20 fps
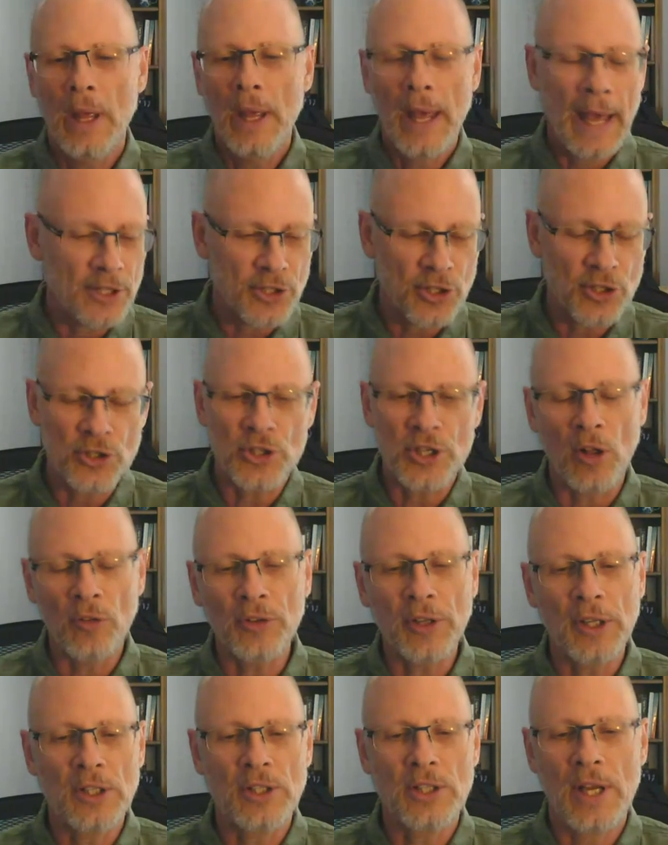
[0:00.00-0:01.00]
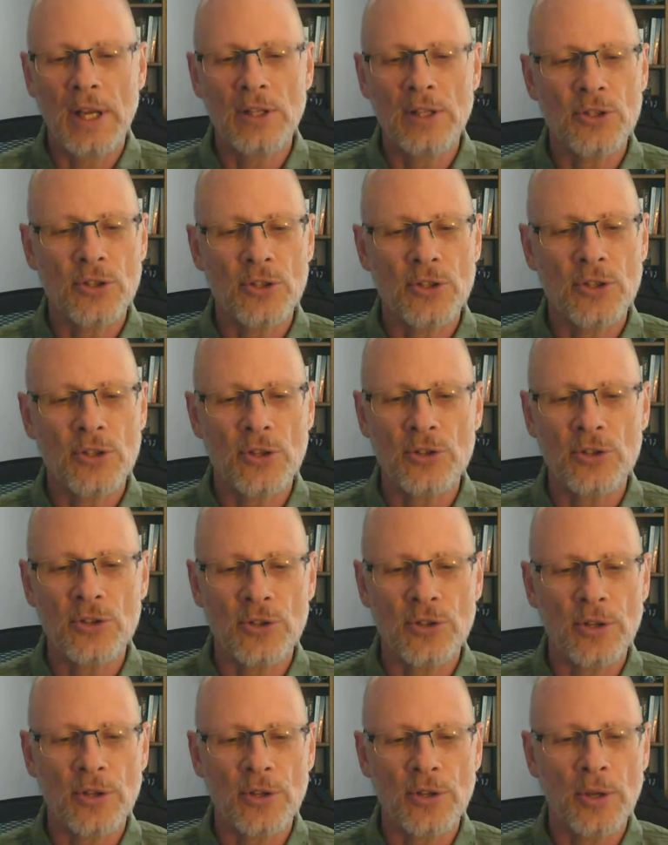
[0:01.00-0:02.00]
and it's a self-contained
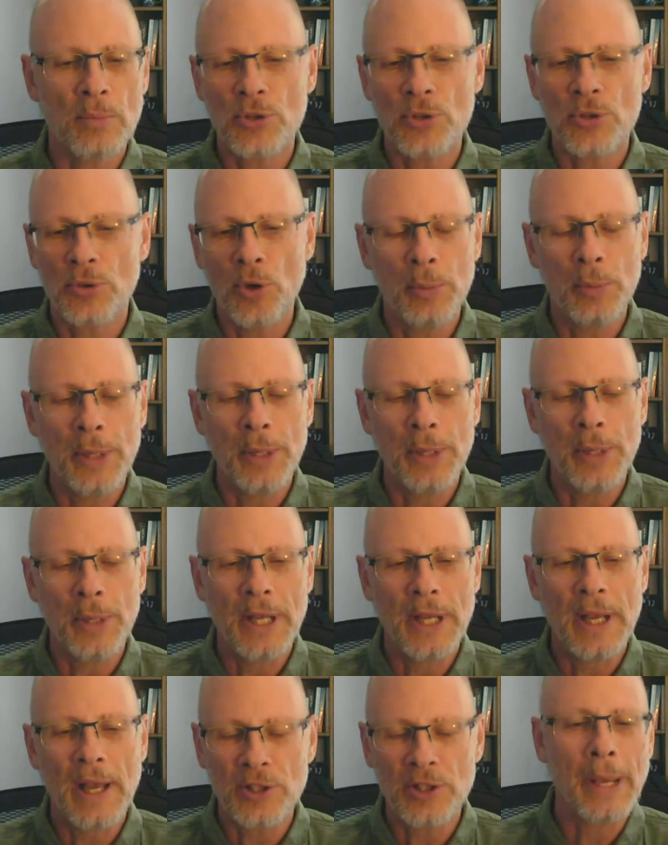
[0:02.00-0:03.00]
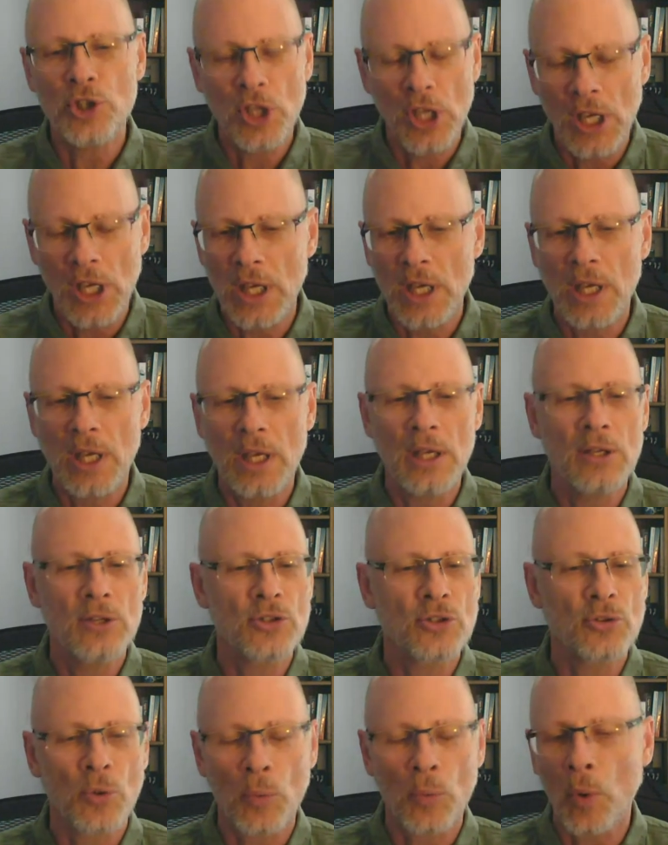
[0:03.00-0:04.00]
system, so nobody has to manage
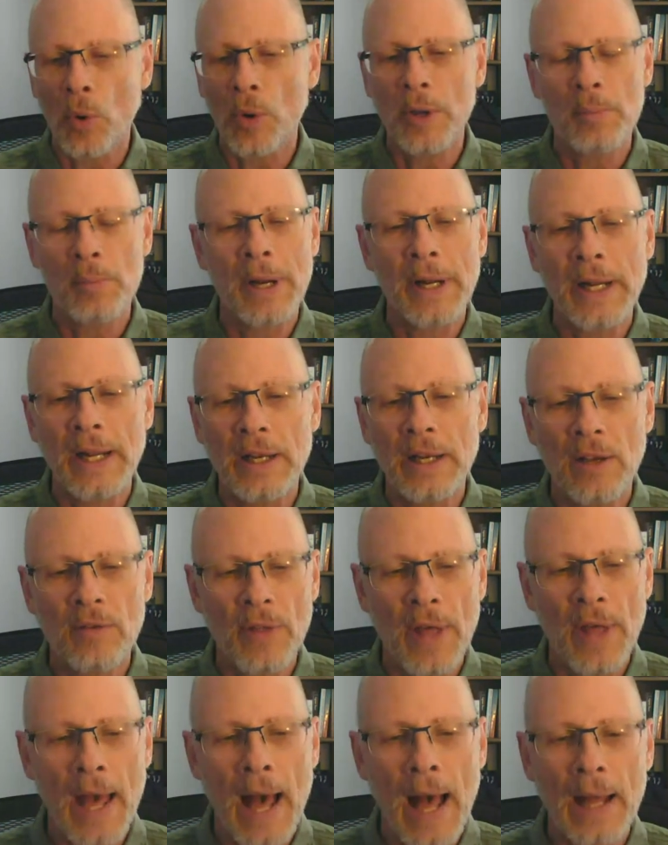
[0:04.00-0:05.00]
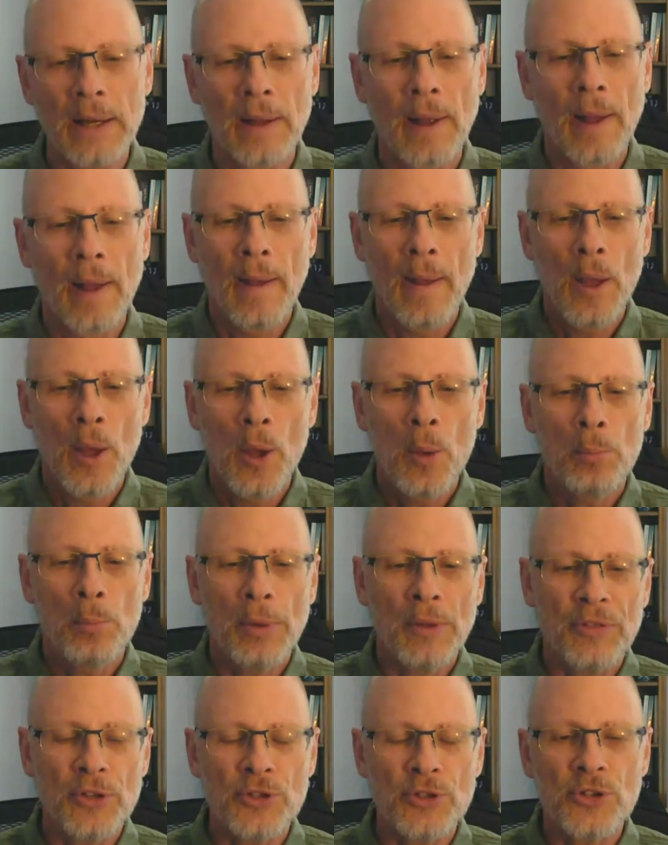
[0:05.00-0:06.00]
keys or worry about any of that.
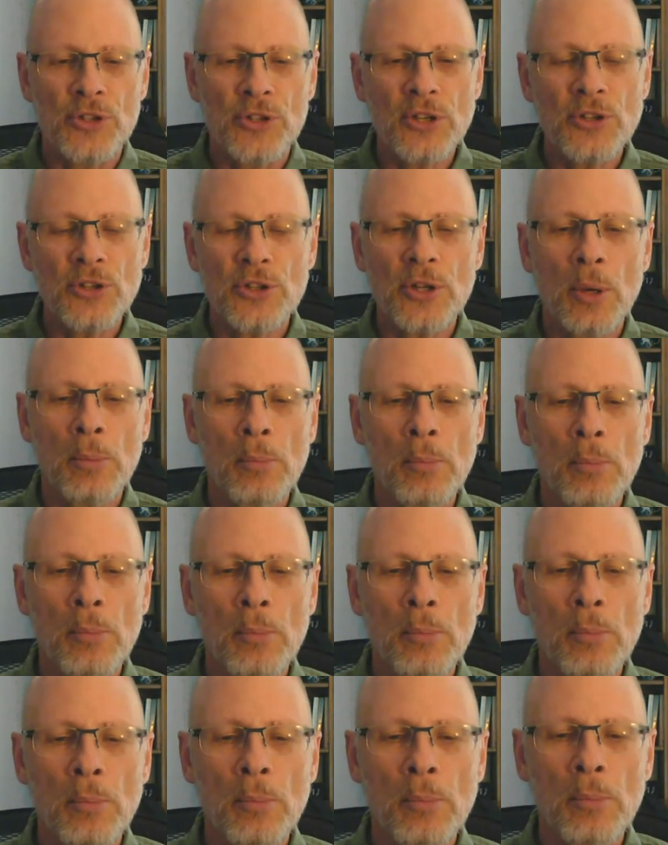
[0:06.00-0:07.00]
But the system